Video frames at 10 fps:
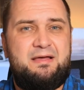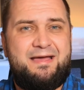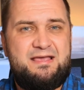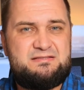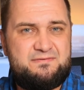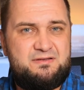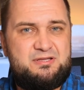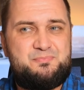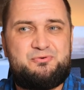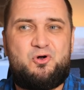
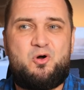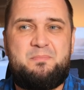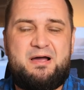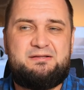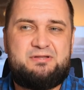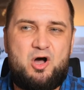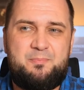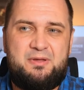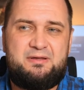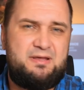A70 Pro by
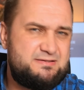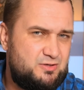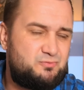Topping is